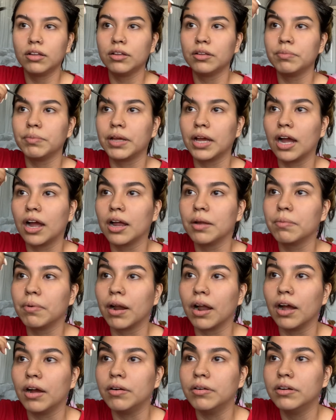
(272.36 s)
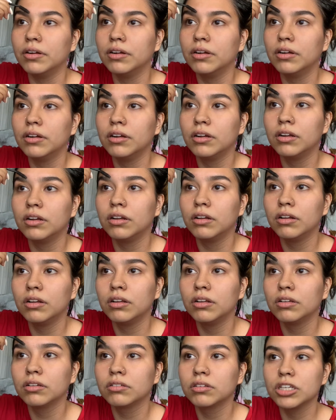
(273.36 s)
My eyebrow.
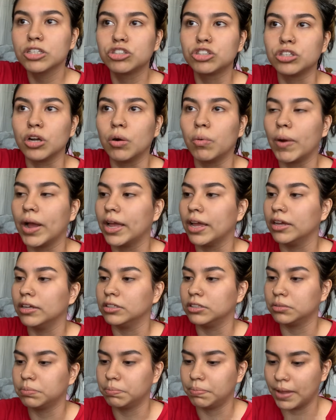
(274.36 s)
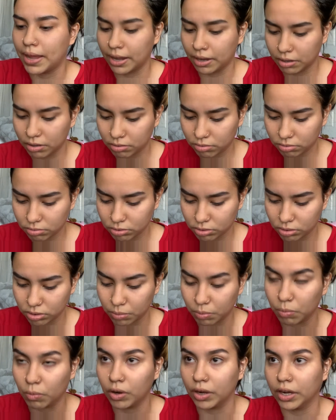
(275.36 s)
Get your ways back
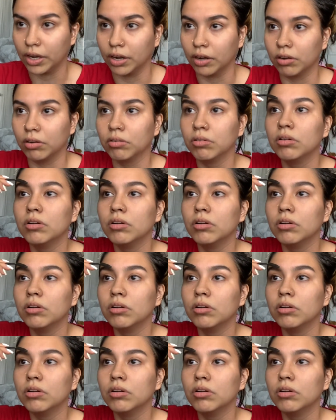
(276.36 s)
somewhere.